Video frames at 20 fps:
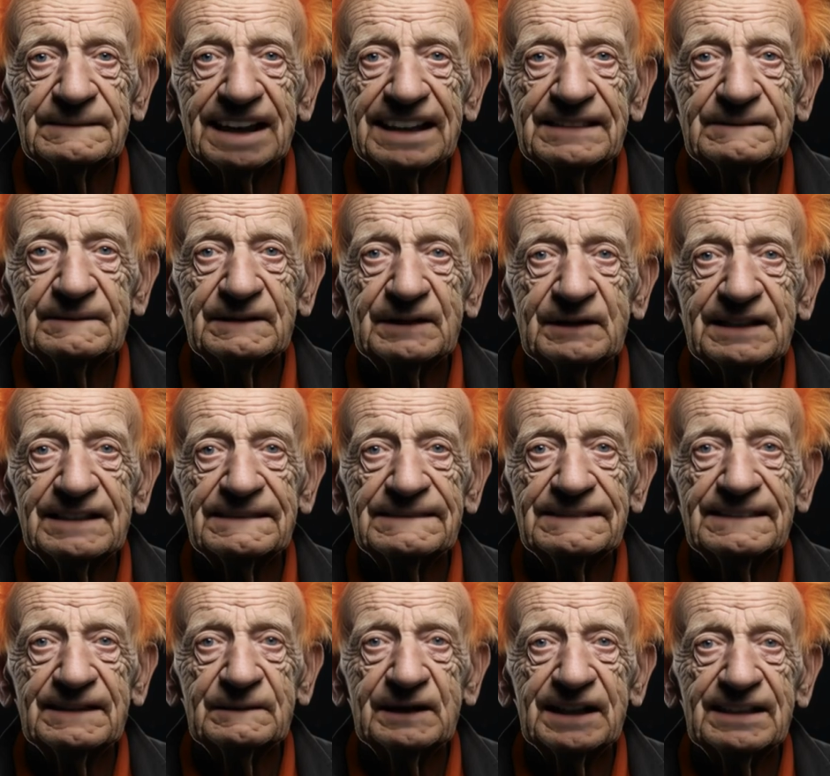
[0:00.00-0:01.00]
Thanks for your
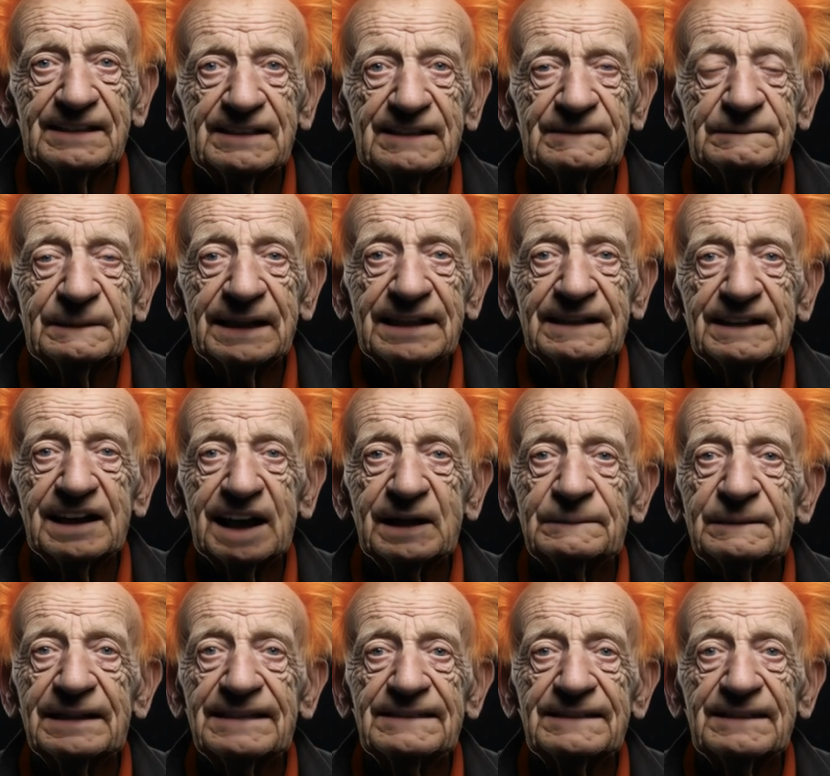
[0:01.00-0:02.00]
consideration of my
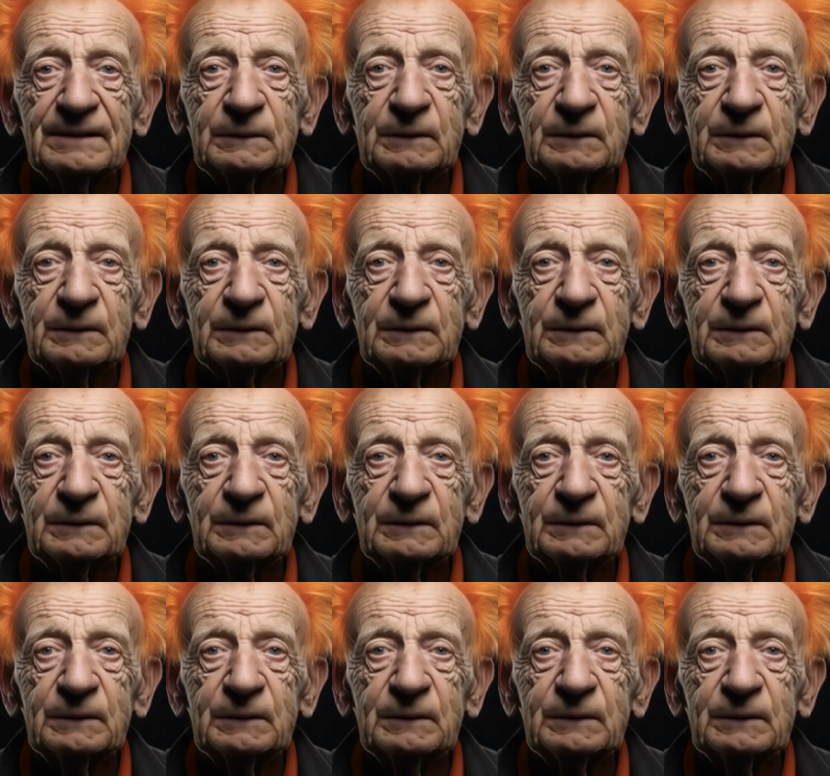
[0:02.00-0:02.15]
comments,